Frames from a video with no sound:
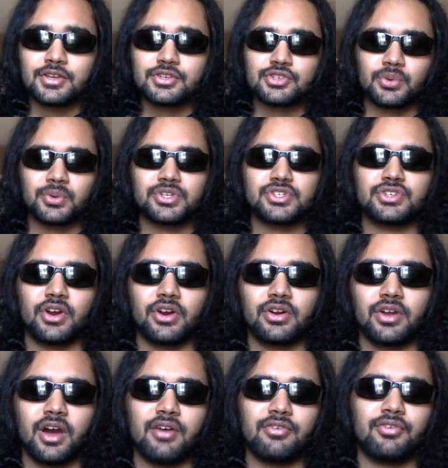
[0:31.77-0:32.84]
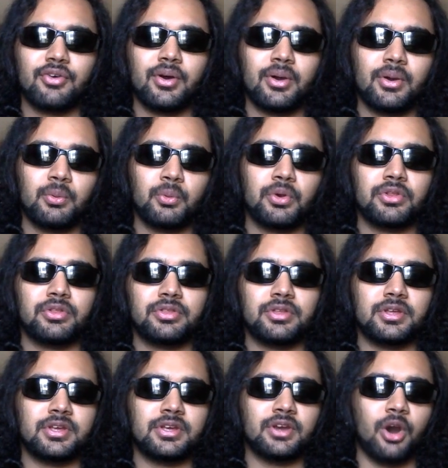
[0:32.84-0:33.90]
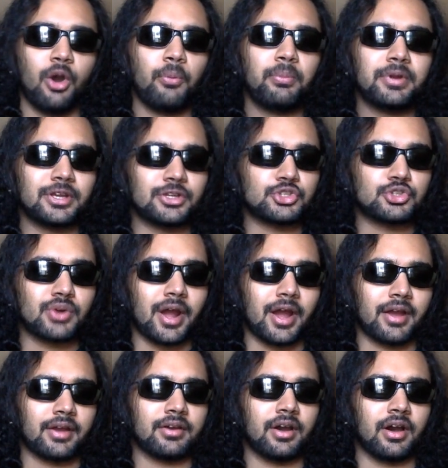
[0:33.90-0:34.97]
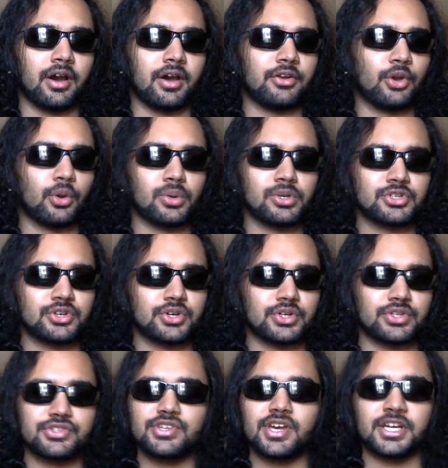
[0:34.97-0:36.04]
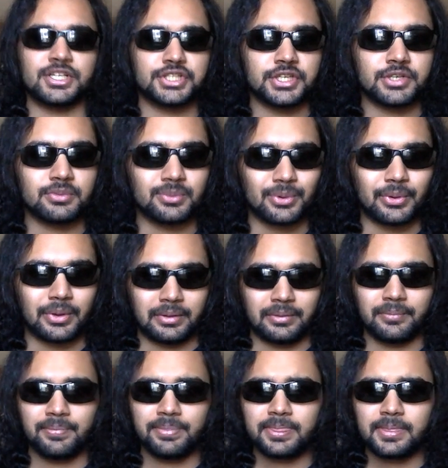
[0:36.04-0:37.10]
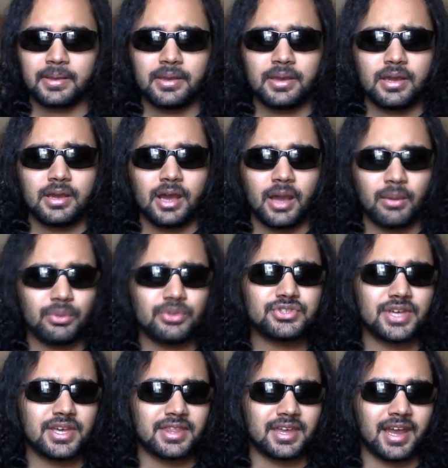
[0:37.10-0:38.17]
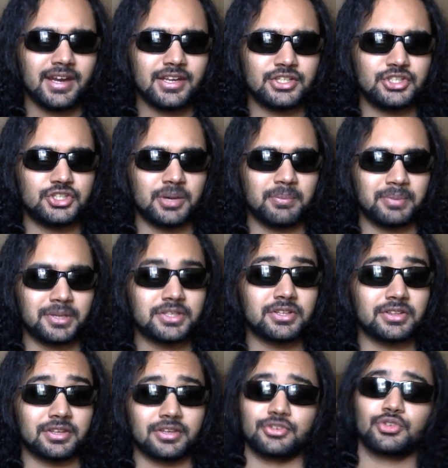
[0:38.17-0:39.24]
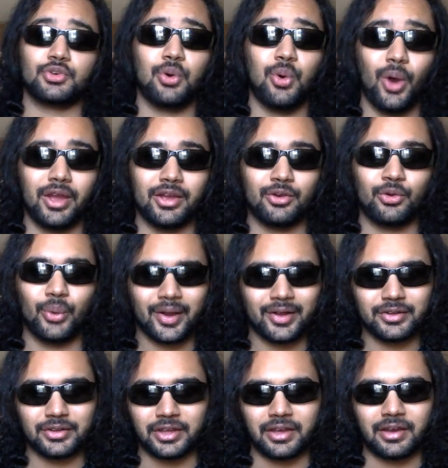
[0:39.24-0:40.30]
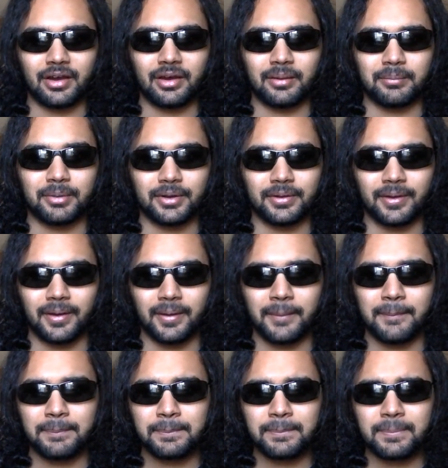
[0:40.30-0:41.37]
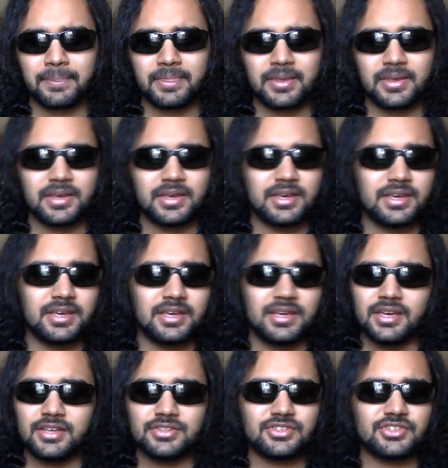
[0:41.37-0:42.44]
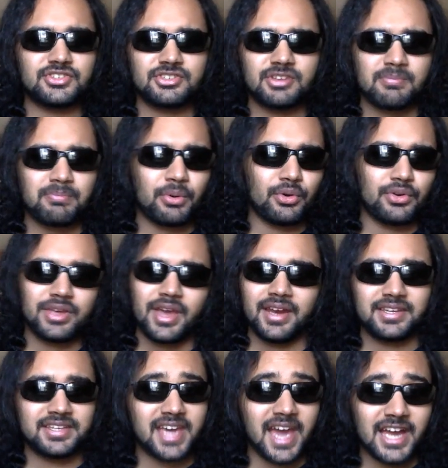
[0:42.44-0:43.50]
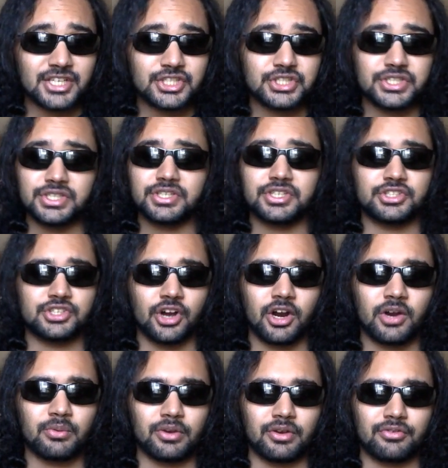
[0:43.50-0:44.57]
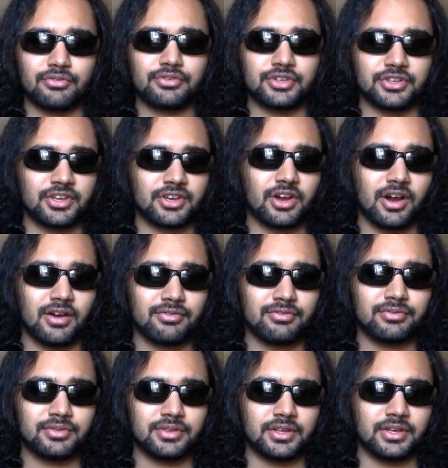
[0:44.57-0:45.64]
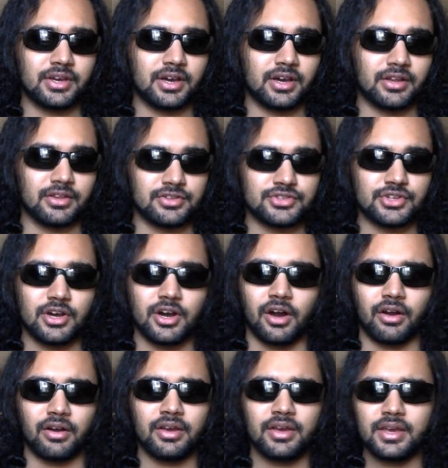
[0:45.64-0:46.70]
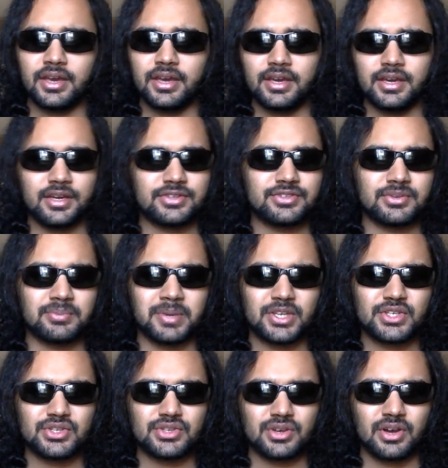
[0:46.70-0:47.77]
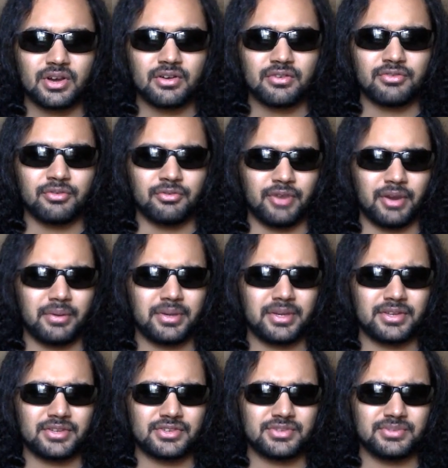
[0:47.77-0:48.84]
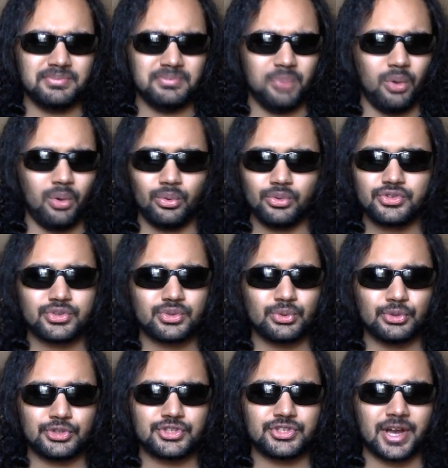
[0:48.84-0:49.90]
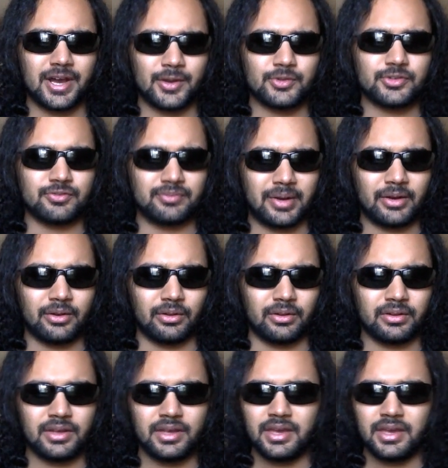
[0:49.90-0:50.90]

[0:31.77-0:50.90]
So we start off with the opening track, uh, "No Return" slash "In Ruin." I will say they kind of jump into things quite quickly, uh, but uh, it's a simple yet catchy guitar riff to kick off the uh, the song. It's a mix of various old school styles of metal.